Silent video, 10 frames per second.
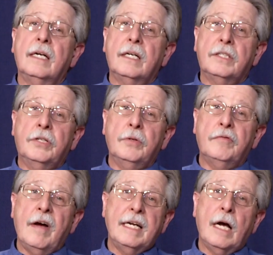to
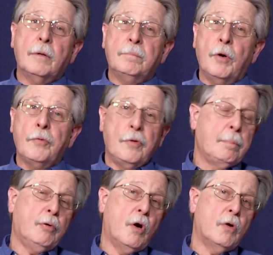find out both the
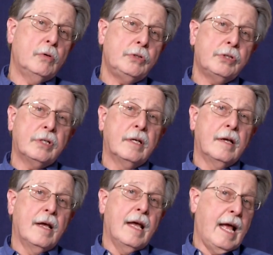pros
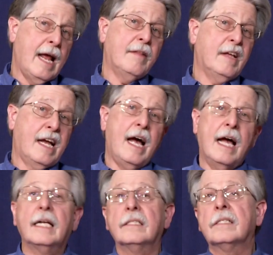and the
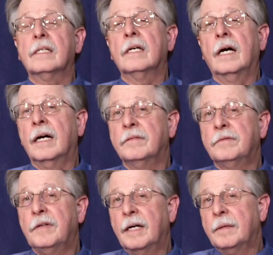cons of
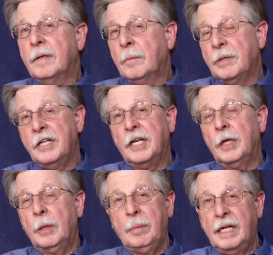a
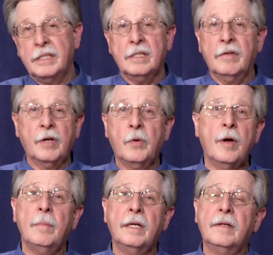particular piece of
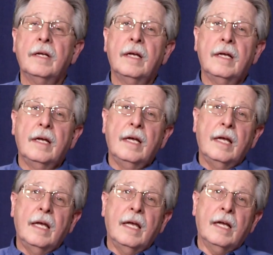equipment.
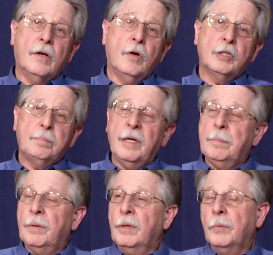And of course,
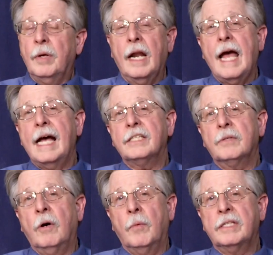people will ask,
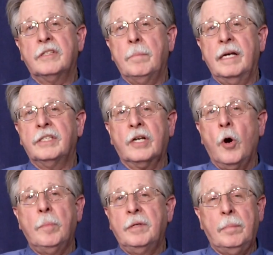well, what's the best
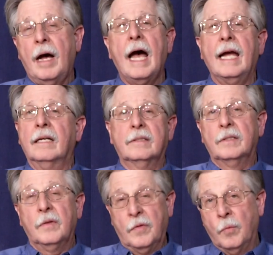scope to buy?
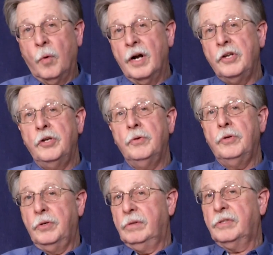The one you
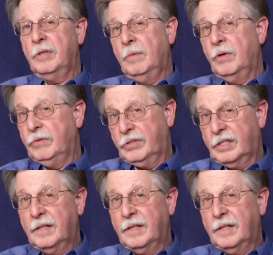use the most.